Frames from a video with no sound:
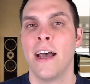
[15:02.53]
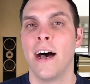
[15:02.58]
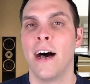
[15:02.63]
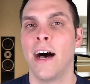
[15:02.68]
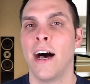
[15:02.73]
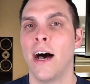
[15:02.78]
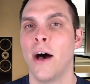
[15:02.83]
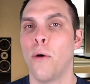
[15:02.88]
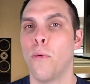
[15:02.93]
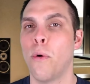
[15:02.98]

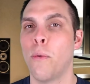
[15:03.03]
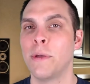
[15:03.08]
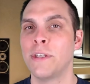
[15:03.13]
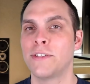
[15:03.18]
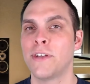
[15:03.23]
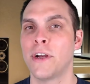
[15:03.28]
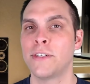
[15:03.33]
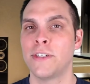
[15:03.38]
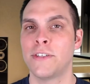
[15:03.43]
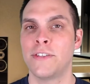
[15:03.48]
Uh, what we
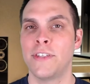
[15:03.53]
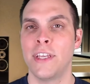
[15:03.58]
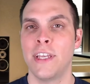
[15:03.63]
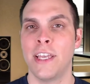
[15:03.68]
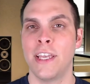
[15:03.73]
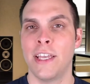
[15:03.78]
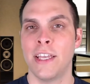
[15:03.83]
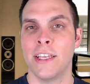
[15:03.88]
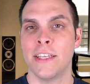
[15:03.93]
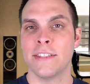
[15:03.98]
start to see
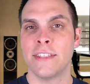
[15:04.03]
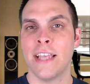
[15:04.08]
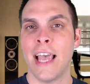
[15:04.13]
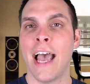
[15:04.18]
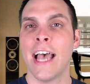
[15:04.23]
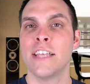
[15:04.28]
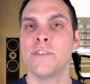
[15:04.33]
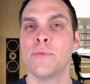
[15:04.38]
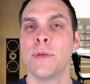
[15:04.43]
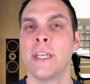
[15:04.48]
is
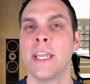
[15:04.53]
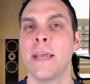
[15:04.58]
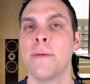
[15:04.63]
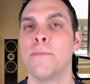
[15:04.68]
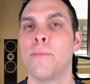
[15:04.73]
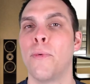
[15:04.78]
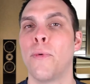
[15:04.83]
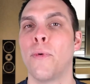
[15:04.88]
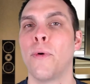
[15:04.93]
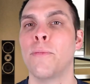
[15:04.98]
as we get
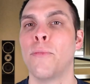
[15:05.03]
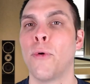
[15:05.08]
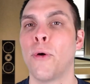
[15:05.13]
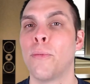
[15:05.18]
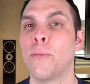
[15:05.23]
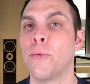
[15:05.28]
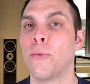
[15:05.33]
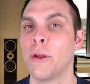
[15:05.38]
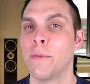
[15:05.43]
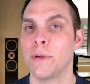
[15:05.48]
more and more
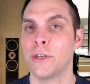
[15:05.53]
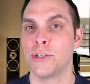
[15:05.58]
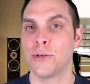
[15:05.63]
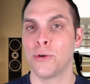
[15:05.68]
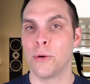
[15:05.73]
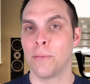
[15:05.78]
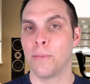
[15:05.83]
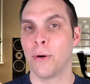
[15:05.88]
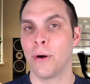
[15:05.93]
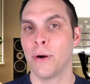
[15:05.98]

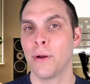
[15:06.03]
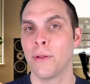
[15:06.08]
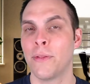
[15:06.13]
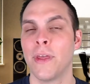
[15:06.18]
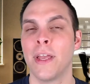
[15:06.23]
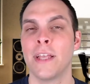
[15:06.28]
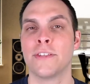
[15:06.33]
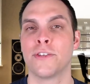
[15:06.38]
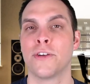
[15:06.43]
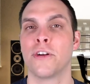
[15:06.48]
premature birth,
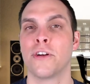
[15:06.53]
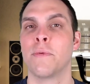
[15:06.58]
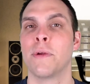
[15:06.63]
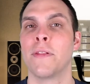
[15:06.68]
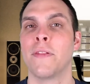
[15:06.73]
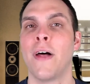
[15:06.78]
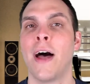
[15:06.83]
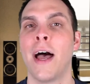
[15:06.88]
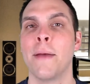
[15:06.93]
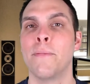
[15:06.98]
it's going to
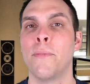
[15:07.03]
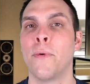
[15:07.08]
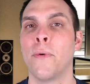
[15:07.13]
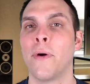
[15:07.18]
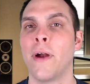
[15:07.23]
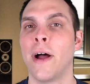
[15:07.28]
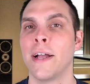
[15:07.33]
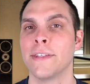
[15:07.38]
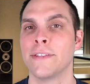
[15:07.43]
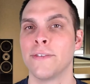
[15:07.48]
rely
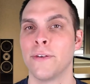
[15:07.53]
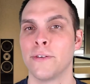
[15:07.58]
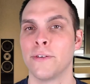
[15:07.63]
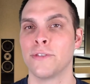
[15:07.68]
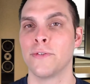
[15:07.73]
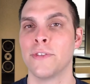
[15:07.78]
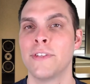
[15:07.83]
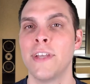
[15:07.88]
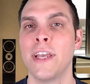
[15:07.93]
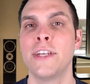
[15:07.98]
more on
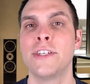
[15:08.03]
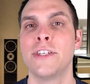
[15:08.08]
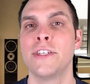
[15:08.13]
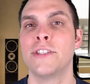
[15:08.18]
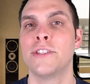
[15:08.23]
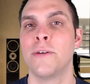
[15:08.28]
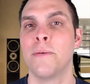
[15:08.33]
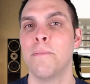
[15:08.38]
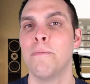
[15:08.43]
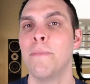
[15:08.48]

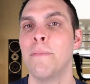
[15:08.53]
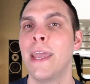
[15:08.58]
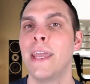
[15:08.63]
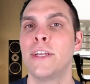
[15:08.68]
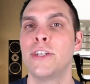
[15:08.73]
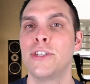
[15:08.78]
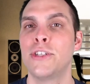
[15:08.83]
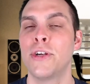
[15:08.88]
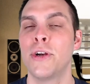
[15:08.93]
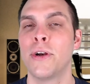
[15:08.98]
socialization to
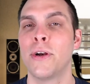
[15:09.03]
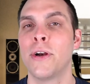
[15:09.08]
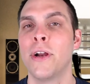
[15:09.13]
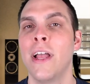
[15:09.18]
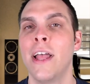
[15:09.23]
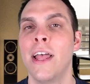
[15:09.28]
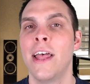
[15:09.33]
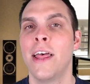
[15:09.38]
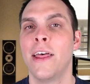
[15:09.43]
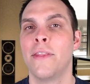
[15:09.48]
make sure
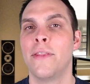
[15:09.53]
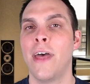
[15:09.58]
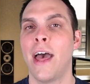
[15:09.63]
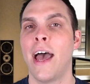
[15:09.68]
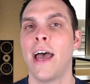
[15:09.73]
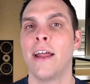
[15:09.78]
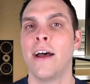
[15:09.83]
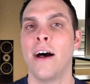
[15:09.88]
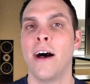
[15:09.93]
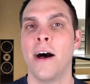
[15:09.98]

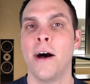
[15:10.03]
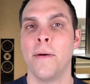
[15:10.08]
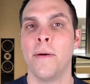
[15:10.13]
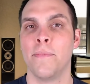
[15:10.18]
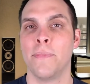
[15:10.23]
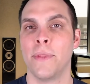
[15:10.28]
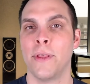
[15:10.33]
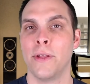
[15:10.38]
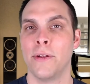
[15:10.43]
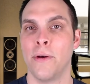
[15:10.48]
that
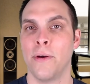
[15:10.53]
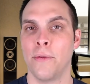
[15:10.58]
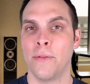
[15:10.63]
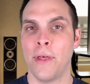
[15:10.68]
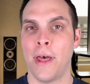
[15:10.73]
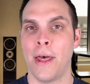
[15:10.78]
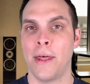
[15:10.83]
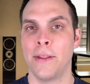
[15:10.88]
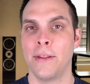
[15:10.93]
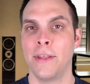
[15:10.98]
um, you know
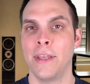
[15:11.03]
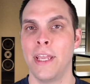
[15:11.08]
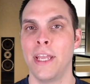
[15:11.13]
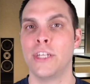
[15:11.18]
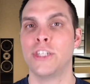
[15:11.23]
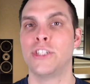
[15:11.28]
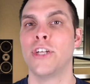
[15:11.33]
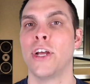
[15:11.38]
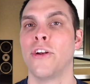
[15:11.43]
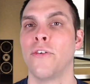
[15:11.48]
that
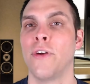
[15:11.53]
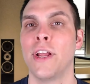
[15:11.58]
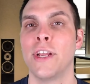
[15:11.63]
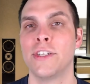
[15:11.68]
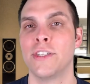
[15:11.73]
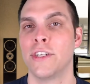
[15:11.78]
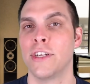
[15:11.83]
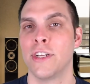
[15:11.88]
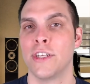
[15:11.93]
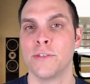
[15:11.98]
each
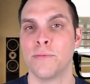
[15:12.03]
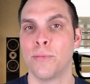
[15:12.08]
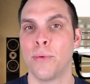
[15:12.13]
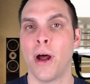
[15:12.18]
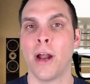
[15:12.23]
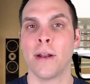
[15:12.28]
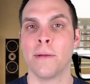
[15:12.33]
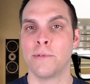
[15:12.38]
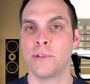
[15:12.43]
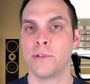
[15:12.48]
generation is
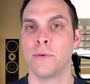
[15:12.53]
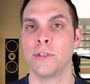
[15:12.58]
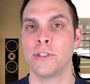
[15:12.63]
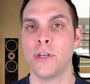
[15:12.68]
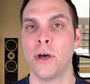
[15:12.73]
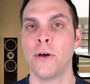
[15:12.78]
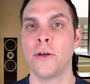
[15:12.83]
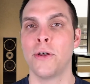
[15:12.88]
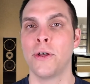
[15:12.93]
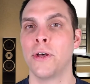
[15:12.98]
brought up to
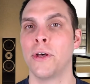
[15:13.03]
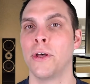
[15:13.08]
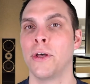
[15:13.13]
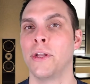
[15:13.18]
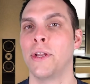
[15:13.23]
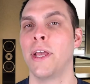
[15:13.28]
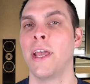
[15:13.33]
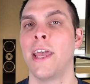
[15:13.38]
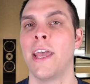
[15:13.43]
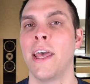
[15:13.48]

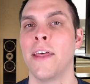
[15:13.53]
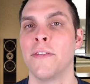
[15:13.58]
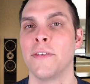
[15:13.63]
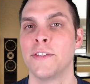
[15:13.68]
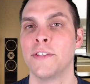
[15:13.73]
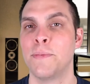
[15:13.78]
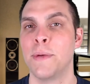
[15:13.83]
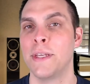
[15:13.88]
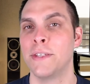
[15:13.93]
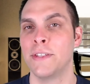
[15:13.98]
adulthood and the
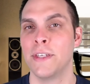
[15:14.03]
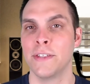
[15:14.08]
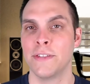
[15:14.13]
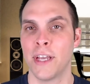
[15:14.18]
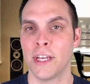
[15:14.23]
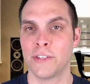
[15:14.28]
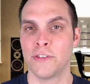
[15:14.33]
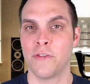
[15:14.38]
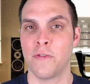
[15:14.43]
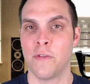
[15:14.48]
species
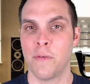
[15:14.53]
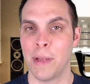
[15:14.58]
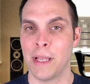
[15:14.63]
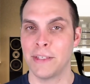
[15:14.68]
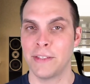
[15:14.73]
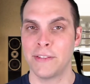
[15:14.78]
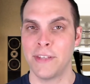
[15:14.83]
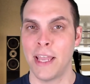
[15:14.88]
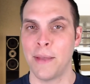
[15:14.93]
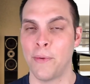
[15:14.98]
actually
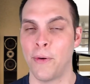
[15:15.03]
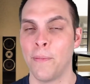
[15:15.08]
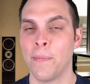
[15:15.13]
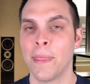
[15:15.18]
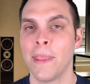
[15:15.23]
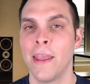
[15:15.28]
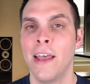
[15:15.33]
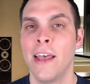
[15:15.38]
remains stable.